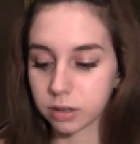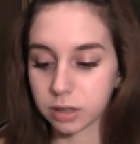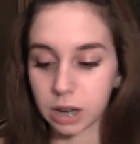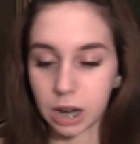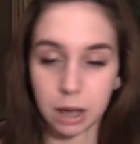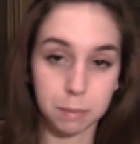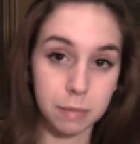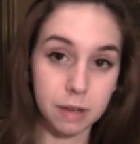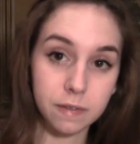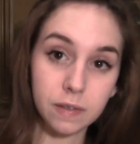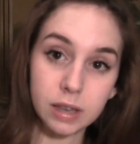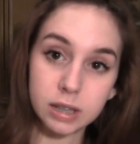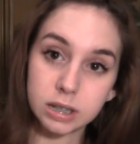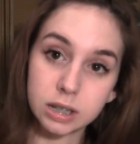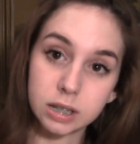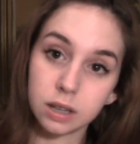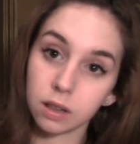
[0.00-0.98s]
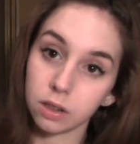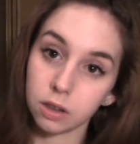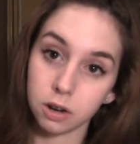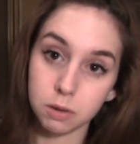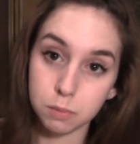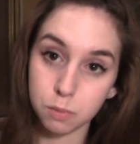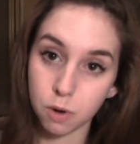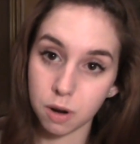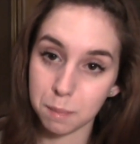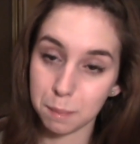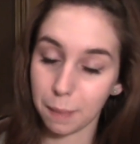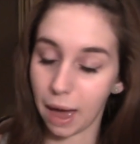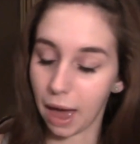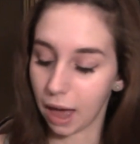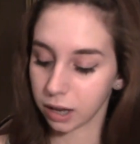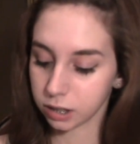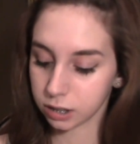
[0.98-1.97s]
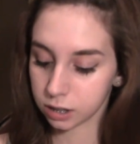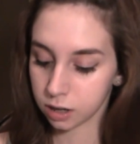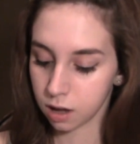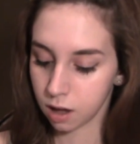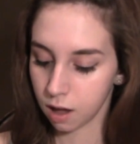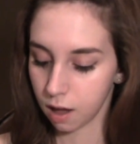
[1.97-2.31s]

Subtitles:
so now my face is a little more matte.